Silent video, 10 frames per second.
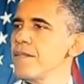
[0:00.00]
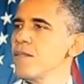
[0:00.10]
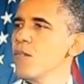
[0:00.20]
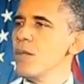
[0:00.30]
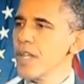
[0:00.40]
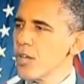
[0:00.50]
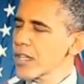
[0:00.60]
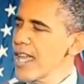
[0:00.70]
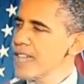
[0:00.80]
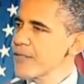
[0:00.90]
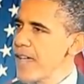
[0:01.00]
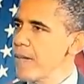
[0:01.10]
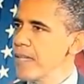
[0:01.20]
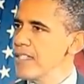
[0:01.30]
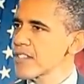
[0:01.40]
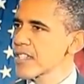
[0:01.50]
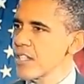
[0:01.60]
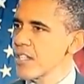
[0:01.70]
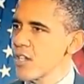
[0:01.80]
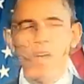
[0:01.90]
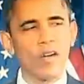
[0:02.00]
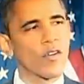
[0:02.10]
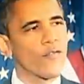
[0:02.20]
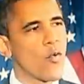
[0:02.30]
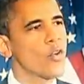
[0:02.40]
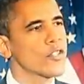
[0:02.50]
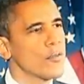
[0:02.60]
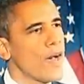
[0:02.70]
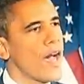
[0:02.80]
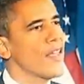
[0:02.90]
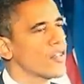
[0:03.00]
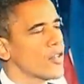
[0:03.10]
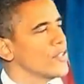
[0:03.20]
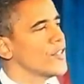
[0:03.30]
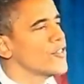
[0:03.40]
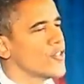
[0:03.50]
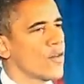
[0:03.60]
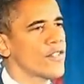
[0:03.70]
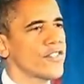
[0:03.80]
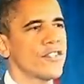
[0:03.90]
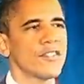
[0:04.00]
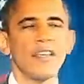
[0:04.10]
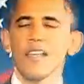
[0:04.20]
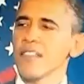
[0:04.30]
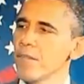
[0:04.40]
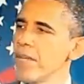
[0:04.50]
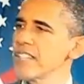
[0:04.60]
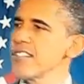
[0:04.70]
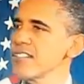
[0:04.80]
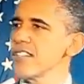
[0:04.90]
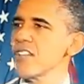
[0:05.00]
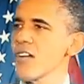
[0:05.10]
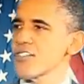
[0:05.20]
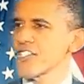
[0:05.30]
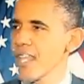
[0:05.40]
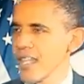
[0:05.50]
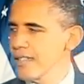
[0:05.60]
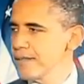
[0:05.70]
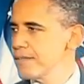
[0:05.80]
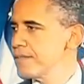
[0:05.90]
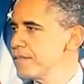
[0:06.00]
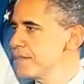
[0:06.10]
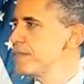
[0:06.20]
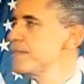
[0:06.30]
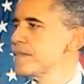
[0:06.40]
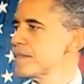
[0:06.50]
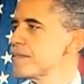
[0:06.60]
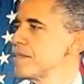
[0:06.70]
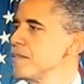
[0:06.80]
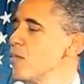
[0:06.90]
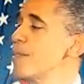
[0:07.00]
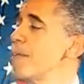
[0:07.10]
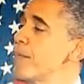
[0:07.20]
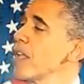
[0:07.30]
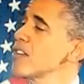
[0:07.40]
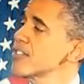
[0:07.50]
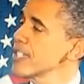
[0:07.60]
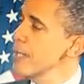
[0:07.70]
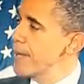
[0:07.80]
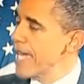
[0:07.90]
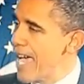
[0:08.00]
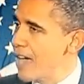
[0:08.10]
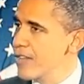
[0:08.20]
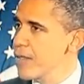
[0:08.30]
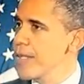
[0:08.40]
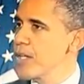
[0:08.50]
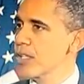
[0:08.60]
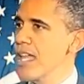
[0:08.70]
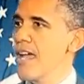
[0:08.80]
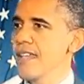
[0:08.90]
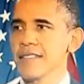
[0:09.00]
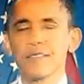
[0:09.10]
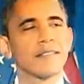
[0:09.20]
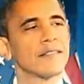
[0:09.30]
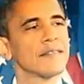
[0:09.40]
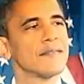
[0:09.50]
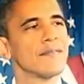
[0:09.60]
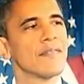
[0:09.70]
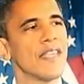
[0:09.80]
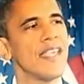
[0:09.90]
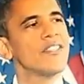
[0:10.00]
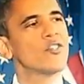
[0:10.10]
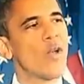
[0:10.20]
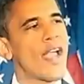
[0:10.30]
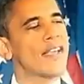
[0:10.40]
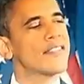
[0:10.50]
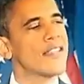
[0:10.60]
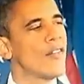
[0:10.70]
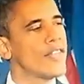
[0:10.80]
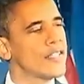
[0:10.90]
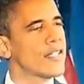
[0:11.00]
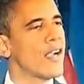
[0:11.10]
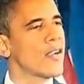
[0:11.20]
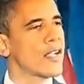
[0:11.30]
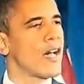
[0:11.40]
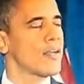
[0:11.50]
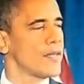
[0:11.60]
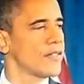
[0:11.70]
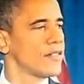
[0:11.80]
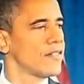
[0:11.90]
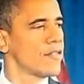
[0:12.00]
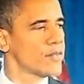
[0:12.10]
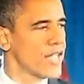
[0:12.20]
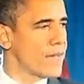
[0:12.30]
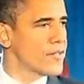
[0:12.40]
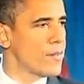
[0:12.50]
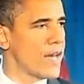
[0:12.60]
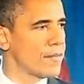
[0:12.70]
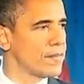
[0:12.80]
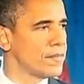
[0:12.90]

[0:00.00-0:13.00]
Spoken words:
When middle-class families can no longer afford to buy the goods and services that businesses are selling, when people are slipping out of the middle class, it drags down the entire economy, from top to bottom.